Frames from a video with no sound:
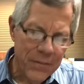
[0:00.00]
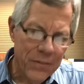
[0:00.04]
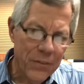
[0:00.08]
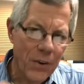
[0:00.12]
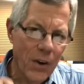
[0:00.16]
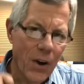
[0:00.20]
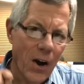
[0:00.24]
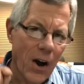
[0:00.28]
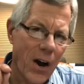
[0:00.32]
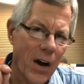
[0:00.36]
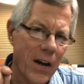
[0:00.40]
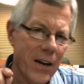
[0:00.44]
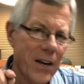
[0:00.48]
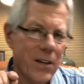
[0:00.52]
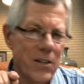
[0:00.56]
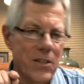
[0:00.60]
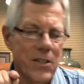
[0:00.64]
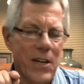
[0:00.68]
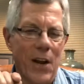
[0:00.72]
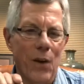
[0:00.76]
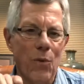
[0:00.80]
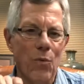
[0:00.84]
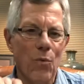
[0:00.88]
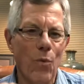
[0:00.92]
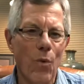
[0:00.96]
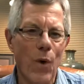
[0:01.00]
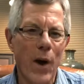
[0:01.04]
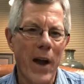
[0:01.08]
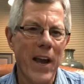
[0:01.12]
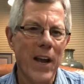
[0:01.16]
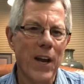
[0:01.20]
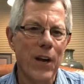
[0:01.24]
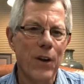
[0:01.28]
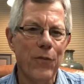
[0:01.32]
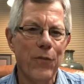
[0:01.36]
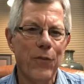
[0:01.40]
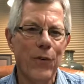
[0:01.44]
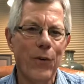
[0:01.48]
God is a
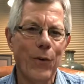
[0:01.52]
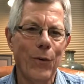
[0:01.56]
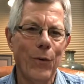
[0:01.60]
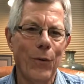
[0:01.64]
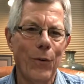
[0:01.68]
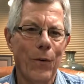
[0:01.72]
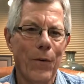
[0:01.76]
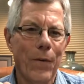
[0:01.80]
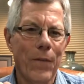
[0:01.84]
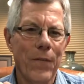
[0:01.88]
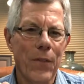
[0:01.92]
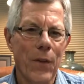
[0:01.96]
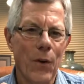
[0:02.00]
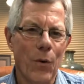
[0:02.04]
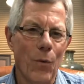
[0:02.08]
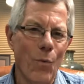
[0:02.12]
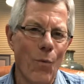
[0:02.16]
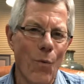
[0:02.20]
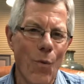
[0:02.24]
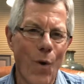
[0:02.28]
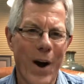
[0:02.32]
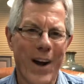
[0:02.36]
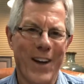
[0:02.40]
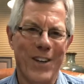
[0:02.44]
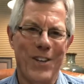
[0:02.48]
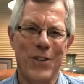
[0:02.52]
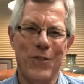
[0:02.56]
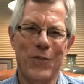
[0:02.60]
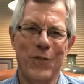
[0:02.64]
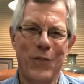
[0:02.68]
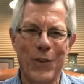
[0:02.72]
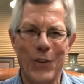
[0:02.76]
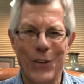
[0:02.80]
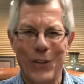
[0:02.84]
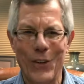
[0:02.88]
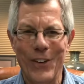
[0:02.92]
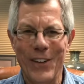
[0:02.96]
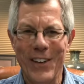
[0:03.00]
wakeful,
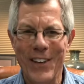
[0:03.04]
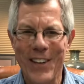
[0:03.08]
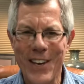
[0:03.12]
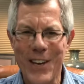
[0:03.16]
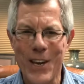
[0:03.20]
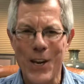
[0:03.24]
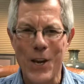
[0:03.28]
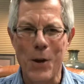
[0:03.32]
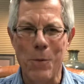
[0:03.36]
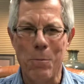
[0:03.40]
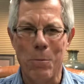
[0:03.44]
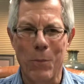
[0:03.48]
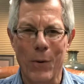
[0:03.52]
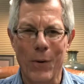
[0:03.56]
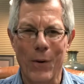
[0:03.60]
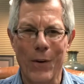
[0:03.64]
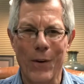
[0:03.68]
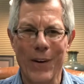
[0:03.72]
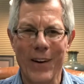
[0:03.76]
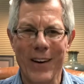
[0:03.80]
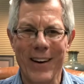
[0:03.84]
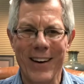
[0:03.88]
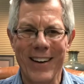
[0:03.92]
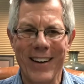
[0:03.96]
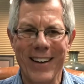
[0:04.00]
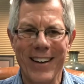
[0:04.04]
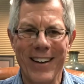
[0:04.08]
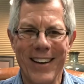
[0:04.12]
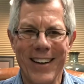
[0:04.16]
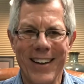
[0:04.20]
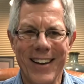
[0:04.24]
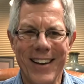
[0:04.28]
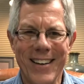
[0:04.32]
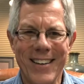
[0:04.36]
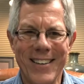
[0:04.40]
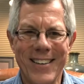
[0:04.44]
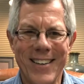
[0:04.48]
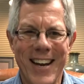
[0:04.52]
watchful keeper,
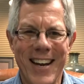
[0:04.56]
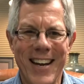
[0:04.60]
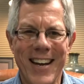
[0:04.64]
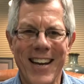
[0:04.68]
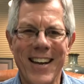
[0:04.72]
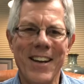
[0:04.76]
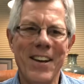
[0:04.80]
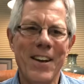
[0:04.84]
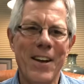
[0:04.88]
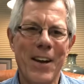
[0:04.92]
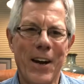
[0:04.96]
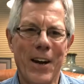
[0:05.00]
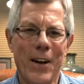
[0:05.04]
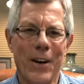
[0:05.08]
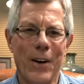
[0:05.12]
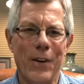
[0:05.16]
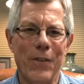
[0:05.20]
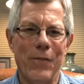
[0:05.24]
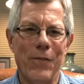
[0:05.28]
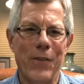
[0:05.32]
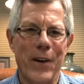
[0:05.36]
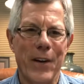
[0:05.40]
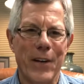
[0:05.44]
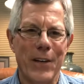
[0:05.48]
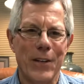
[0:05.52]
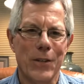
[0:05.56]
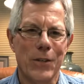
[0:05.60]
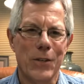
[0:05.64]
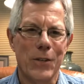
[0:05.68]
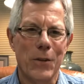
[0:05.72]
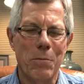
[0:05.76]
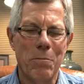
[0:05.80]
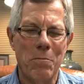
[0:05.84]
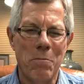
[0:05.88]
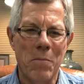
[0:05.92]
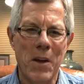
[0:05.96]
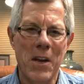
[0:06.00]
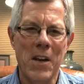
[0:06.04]
taking care of us,
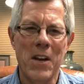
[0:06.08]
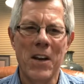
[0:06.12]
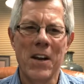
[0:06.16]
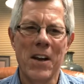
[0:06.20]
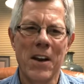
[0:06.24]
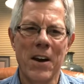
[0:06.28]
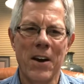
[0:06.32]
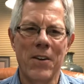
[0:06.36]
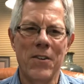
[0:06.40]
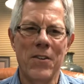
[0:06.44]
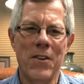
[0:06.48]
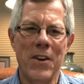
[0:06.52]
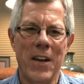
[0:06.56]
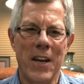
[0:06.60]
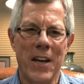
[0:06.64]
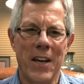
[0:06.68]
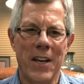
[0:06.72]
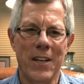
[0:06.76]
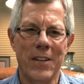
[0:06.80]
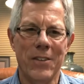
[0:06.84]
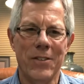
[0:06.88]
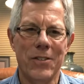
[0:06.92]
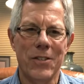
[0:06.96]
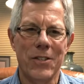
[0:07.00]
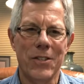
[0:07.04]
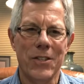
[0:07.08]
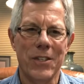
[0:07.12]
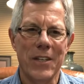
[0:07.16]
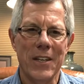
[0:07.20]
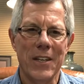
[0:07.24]
meeting our needs,